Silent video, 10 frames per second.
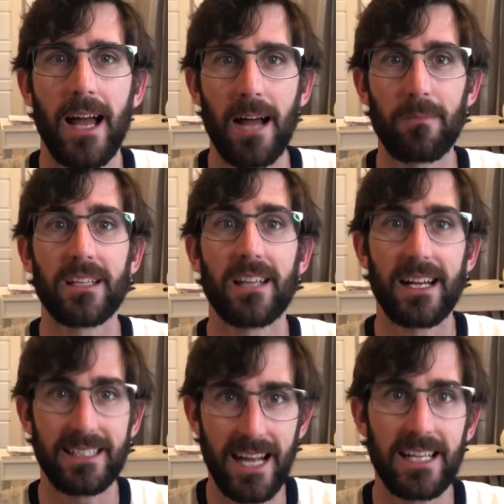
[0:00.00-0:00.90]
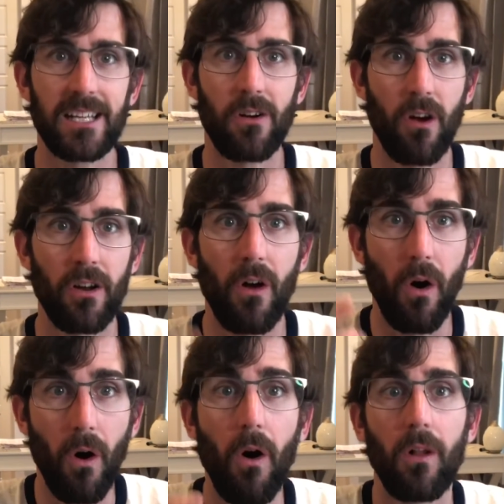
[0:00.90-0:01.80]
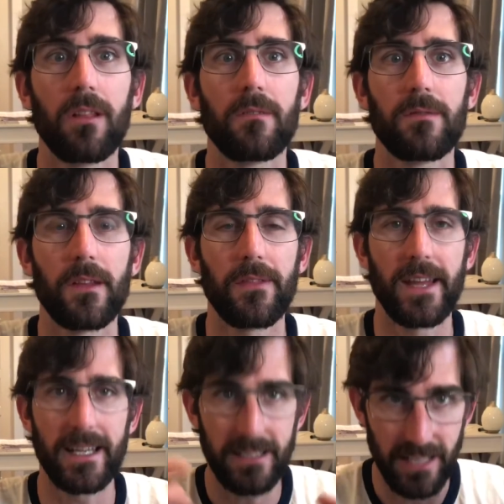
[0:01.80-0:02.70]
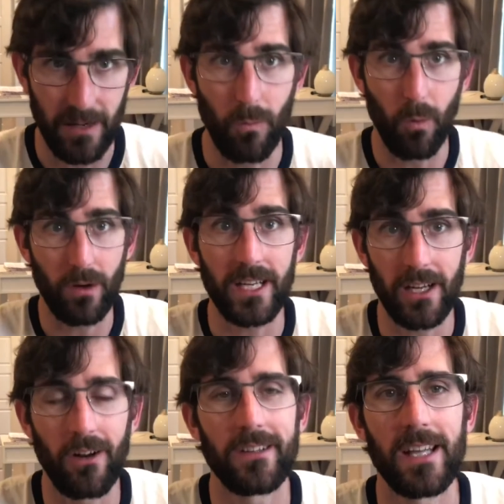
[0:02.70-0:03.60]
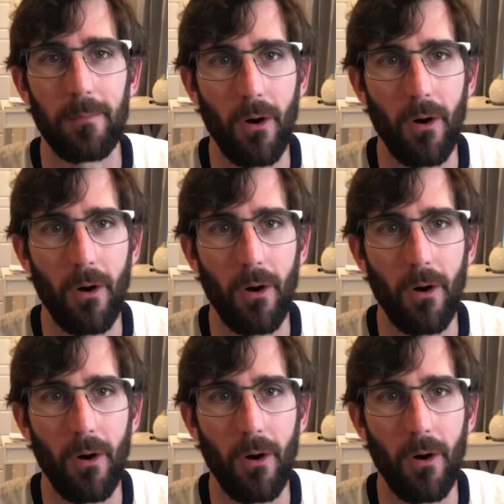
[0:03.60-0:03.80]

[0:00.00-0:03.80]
I mean like taking on all of the things and working on them